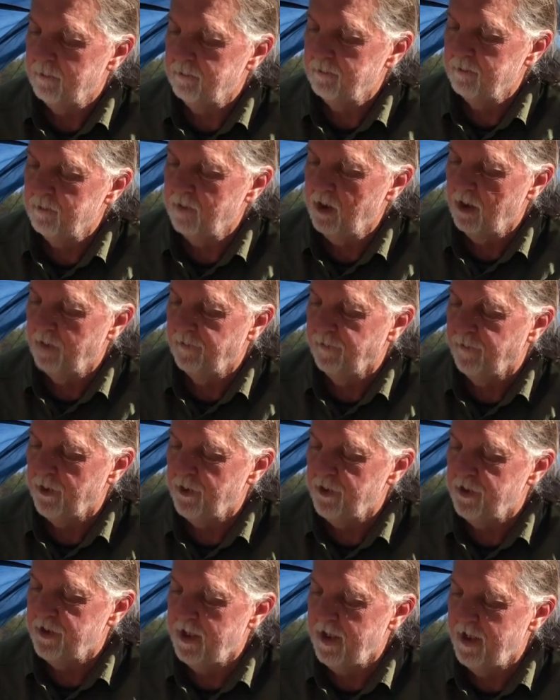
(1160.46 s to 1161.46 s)
little
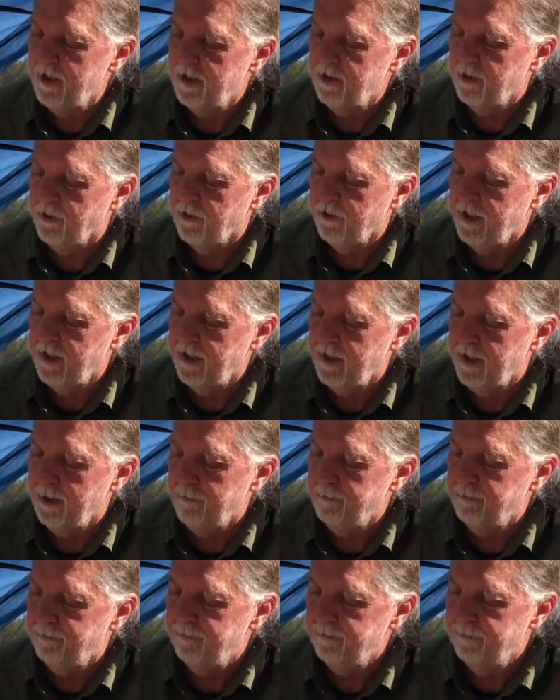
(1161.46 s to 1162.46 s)
first aid
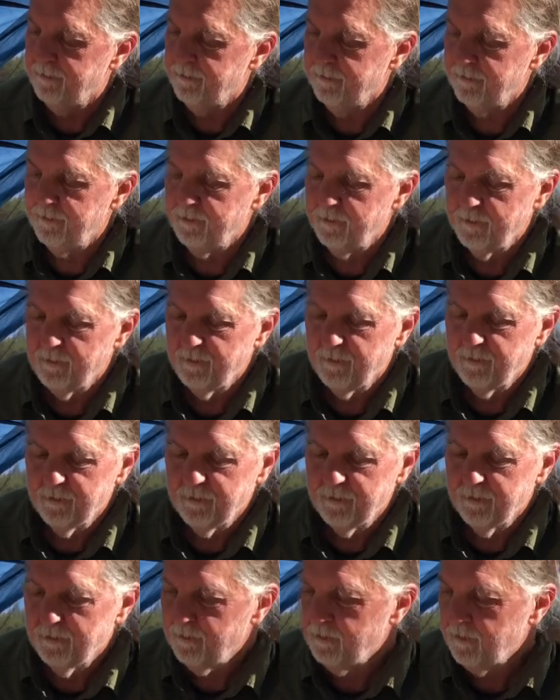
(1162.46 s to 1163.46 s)
cream.
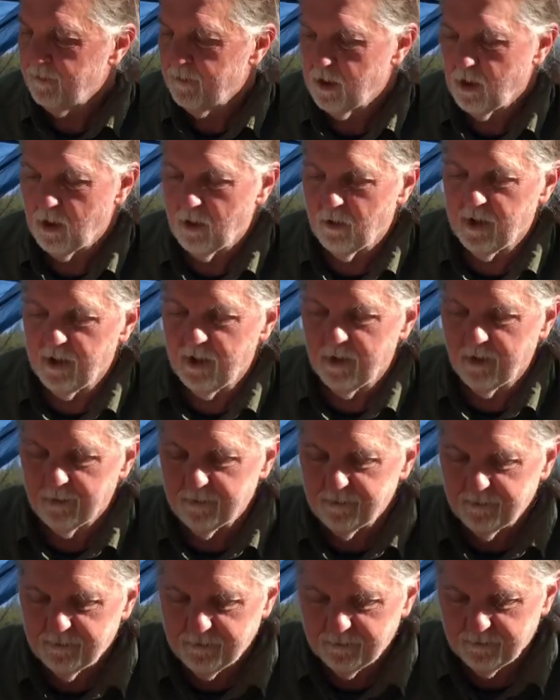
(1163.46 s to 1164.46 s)
Oh, here,
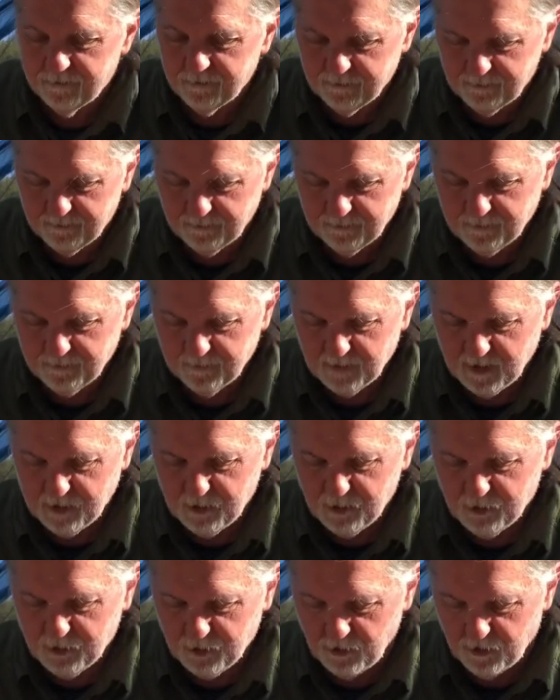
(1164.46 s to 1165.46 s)
I
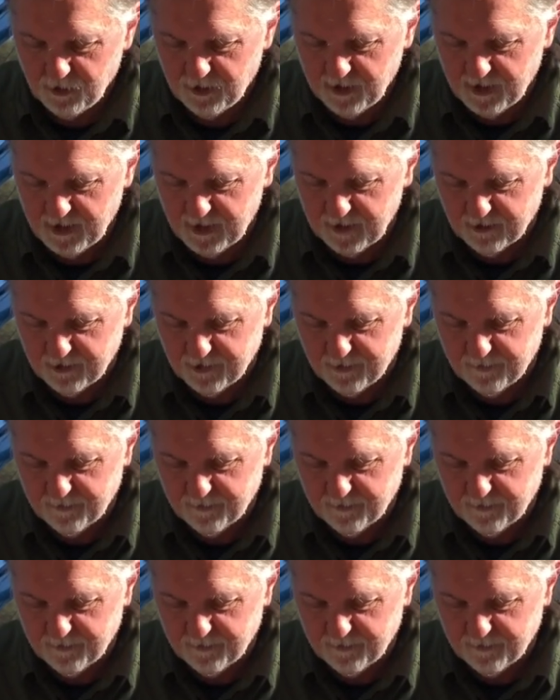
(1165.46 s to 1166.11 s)
should show you these.